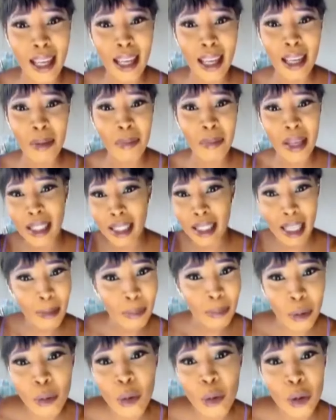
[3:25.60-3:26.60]
May get
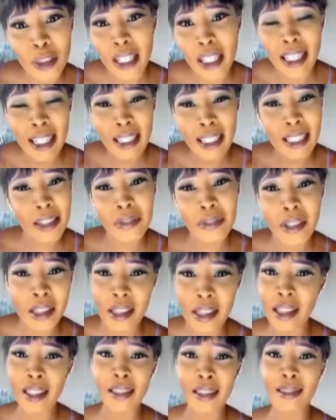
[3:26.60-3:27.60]
promoted and
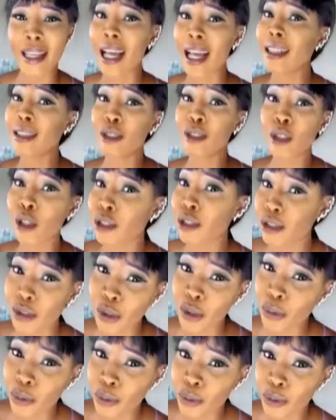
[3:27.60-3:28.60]
everything. And they talk the
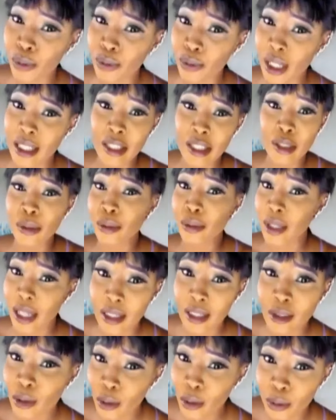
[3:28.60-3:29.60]
truth, and the truth that they
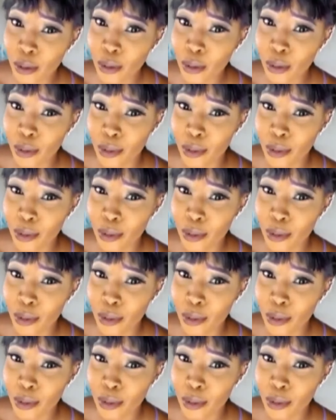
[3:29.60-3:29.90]
talk so.